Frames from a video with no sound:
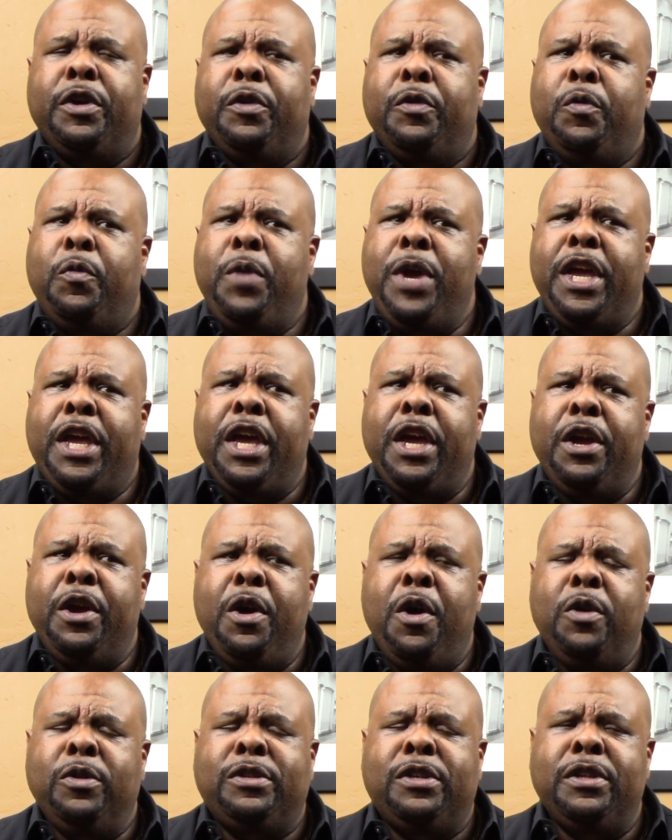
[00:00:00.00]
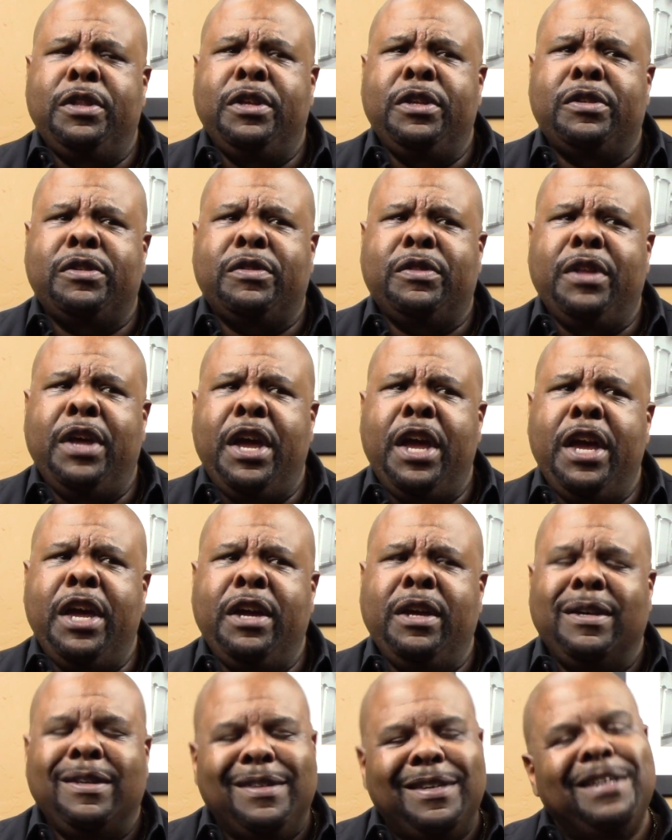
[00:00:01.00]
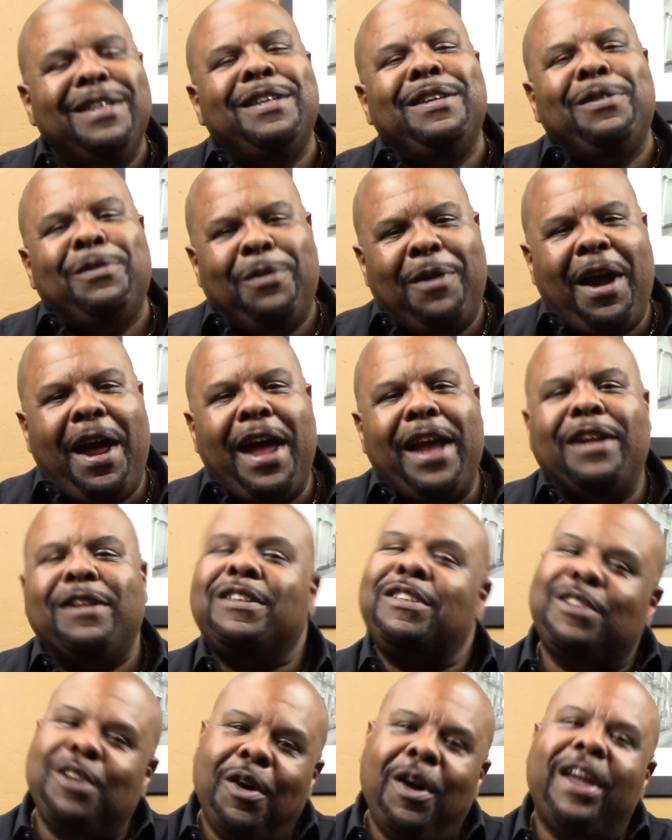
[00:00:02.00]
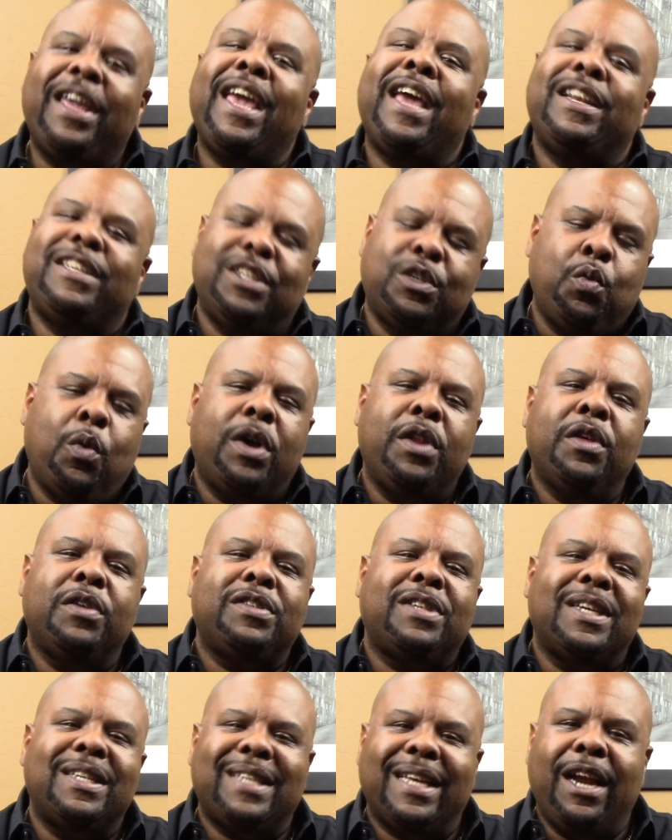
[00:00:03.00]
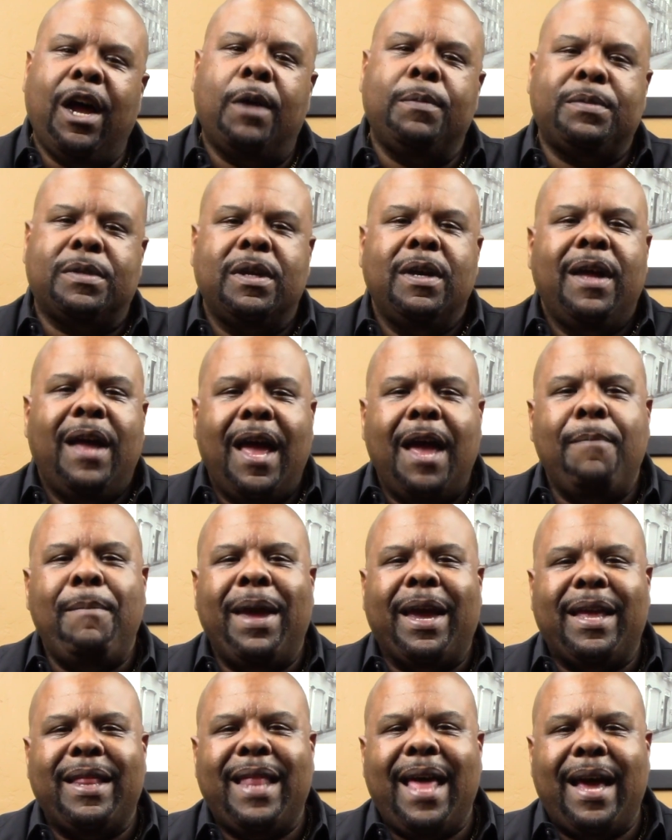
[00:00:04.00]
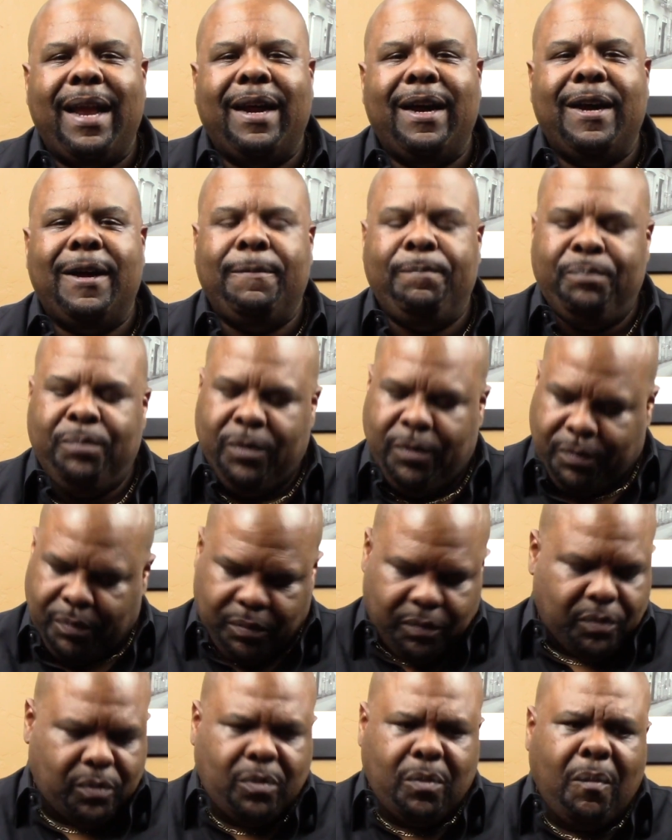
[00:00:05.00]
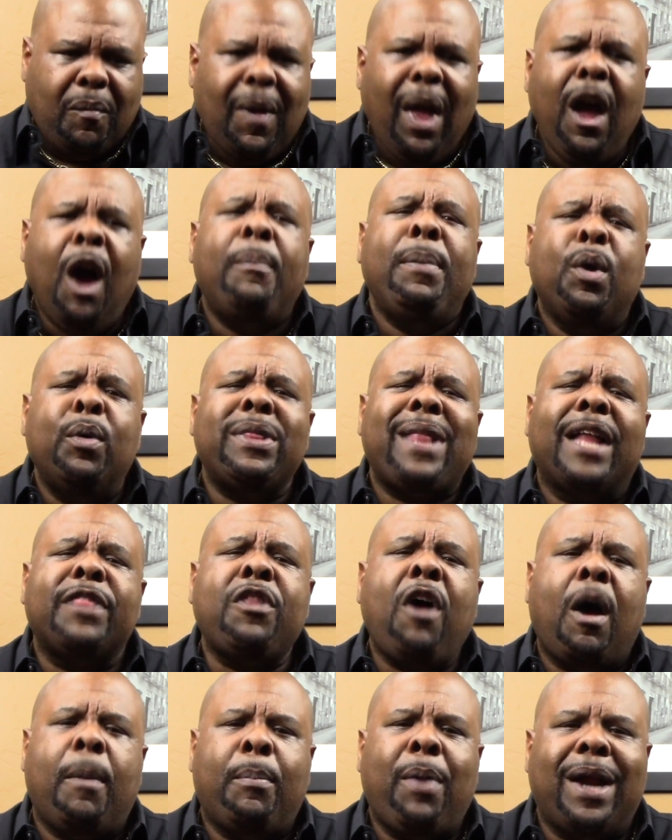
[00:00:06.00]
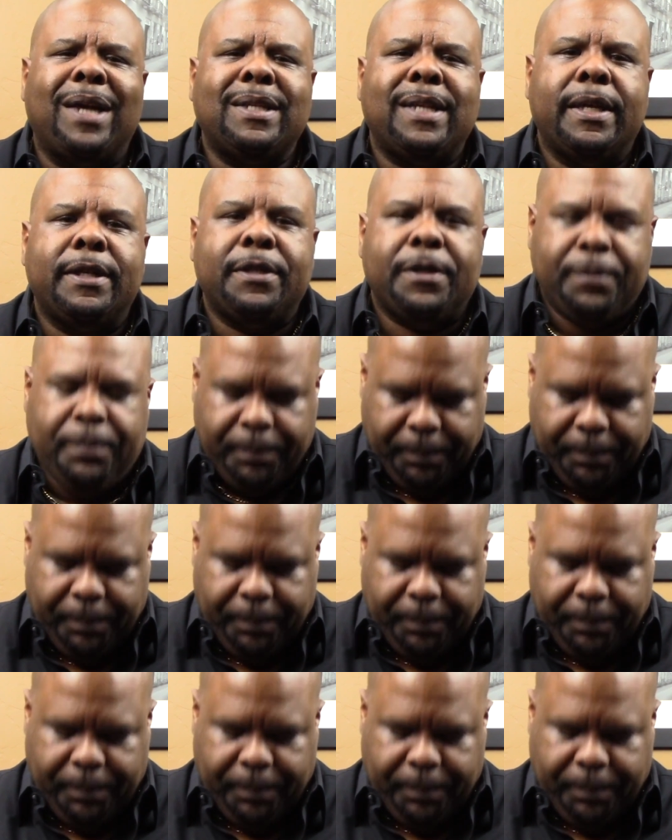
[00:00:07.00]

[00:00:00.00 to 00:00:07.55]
we can go to this thing? Right? So again, just one of those things that helps in making that, helping with that thought process.